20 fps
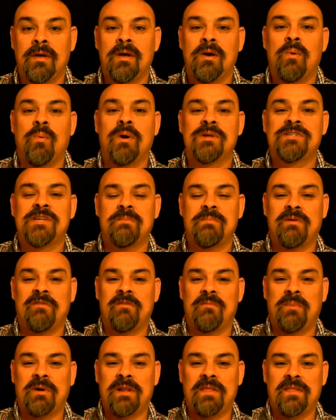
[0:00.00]
What's up,
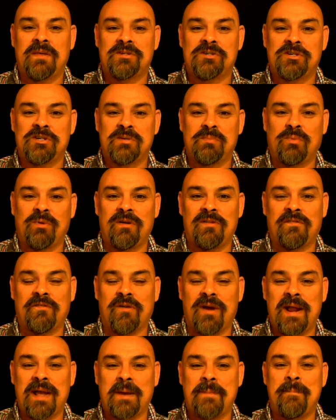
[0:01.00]
everybody? This is your boy
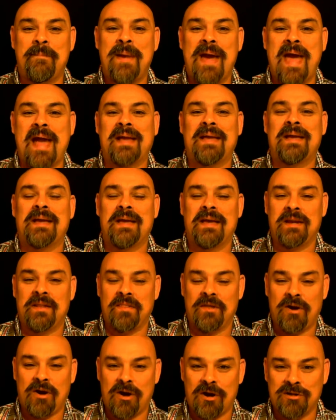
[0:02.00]
Frank, back again on
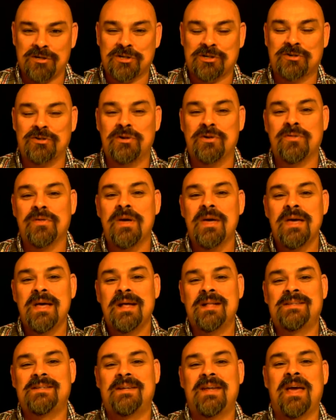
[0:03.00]
The Harsh Truth,
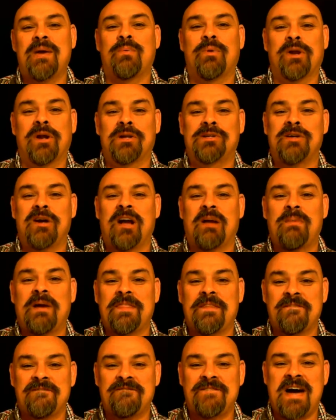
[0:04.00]
and today we're going to talk about
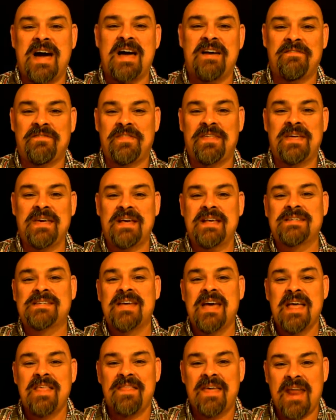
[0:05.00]
the 5
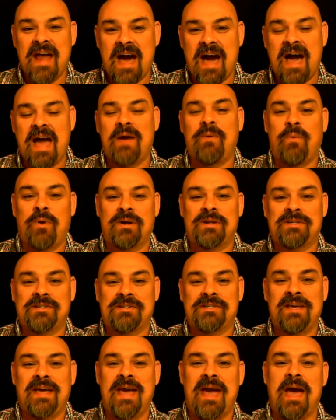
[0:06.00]
things that I want to
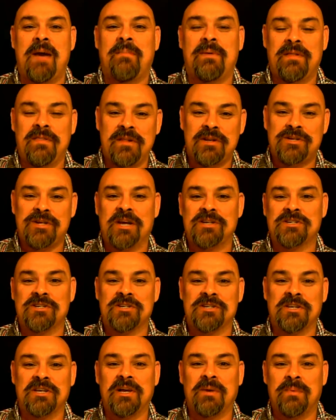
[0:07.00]
see happen in the
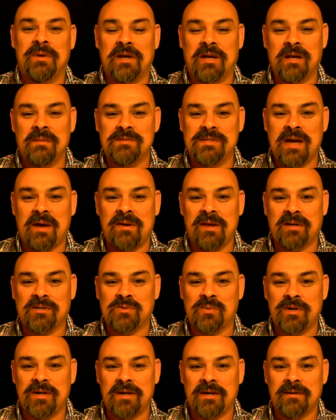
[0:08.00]
Justice League when it comes out next
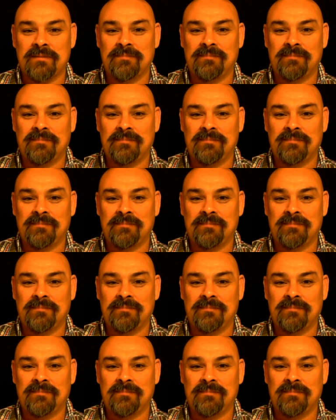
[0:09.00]
week.